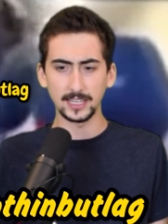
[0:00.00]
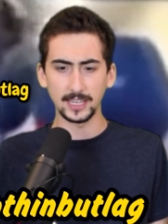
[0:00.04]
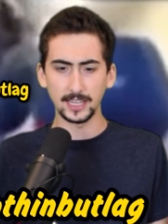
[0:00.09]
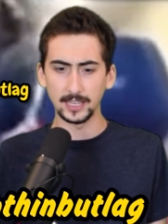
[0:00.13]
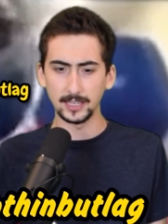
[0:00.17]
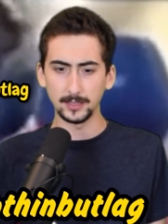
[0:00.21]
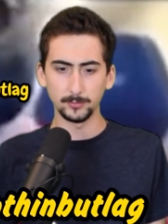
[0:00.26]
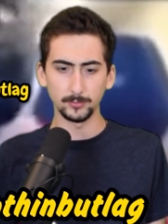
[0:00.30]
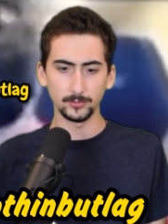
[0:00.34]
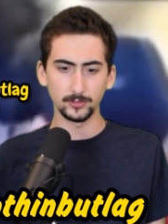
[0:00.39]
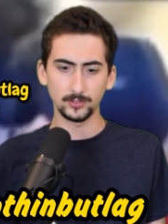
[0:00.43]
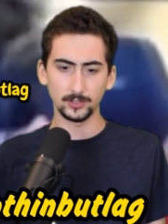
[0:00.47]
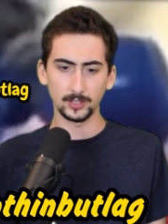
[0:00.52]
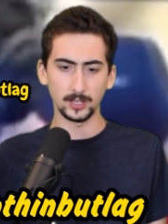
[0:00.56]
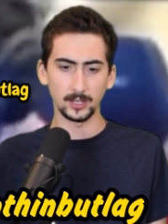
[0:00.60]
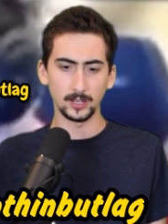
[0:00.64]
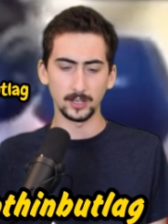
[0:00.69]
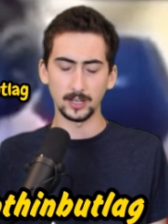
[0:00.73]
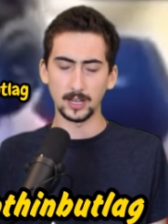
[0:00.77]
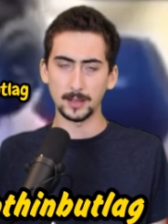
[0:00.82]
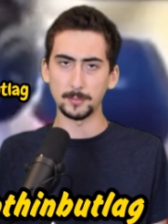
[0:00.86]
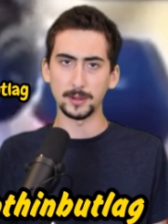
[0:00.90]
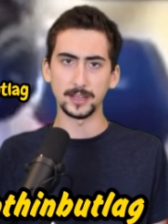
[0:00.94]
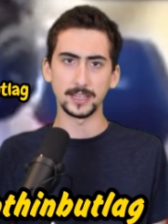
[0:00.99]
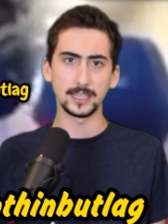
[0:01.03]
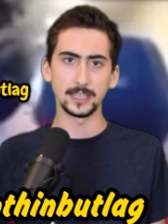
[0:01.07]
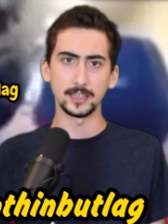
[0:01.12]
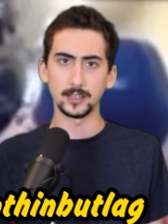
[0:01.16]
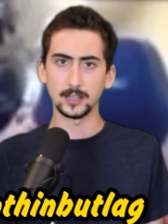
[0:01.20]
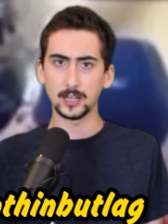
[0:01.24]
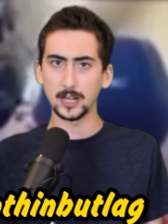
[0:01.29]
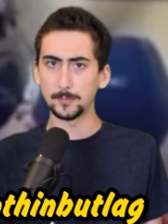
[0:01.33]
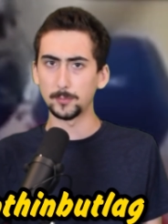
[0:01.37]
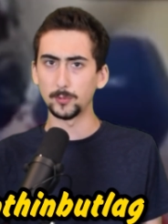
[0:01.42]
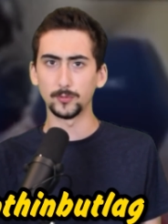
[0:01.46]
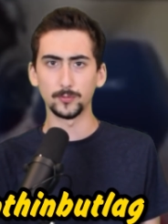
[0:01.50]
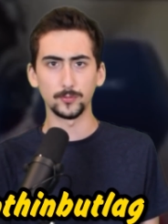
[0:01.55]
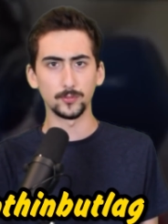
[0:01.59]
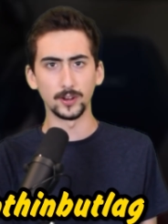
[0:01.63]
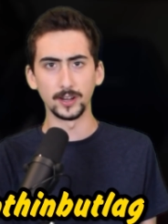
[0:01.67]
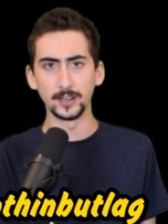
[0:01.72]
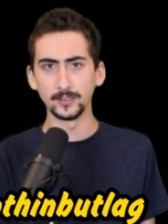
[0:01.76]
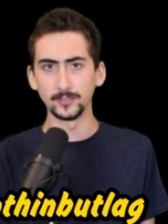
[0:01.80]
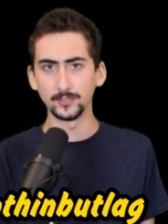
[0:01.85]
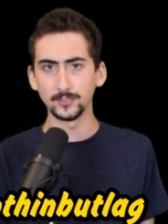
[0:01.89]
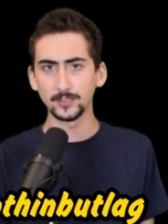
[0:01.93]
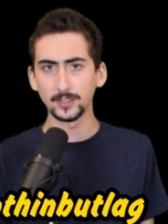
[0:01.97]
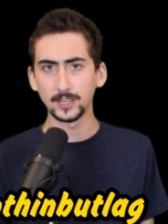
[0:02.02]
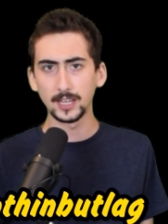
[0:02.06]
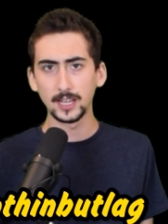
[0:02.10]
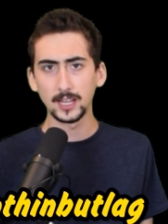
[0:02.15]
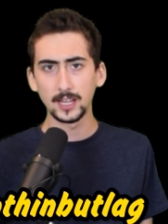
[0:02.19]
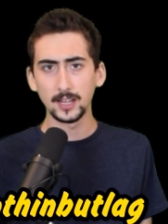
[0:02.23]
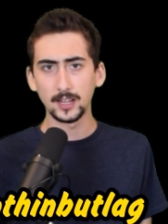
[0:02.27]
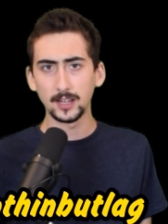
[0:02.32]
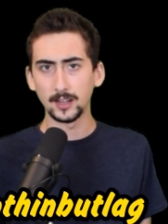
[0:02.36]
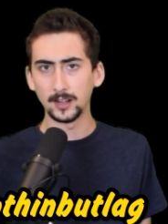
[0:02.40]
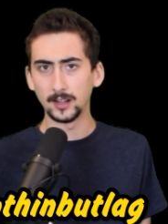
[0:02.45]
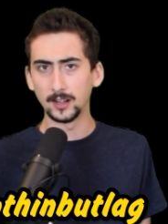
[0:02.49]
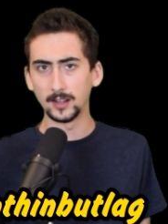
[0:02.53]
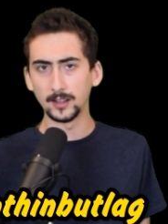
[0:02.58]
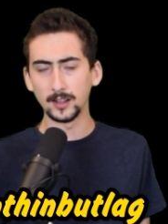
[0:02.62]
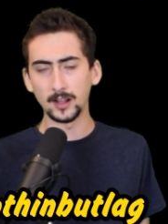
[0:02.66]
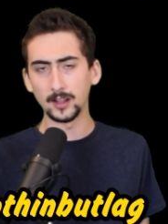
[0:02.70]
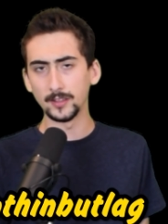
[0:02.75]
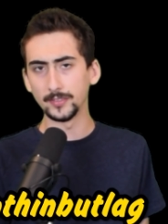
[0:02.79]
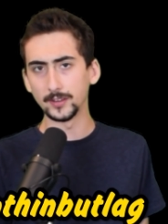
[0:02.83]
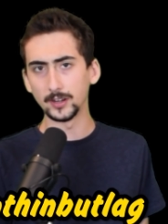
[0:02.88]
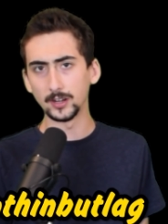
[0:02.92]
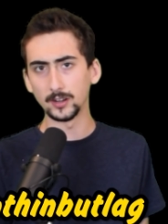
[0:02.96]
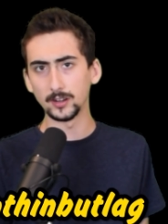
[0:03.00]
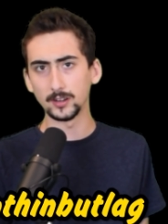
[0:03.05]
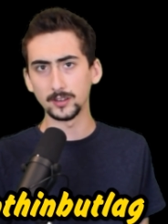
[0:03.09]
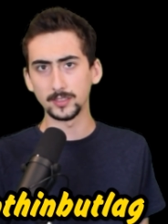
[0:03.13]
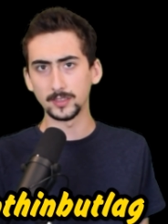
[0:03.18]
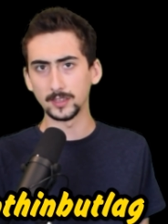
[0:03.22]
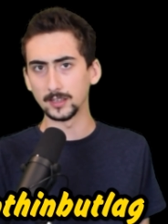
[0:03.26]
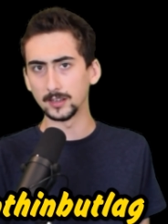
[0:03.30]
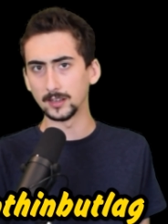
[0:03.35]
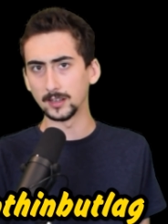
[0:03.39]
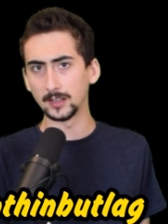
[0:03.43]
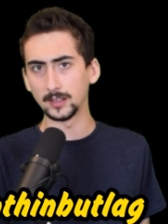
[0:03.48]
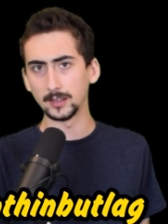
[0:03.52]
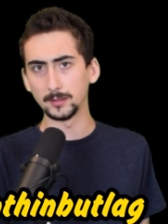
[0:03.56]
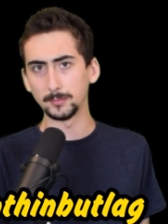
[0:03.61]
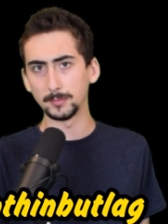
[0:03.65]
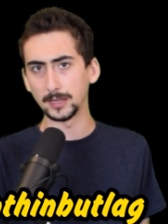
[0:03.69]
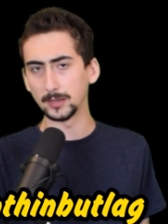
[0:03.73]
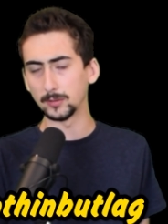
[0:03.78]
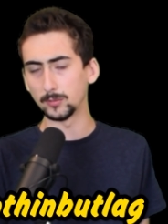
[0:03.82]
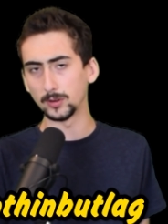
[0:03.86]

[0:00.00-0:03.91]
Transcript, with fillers: games. Uh, I might get a couple friends uh, on there that uh, might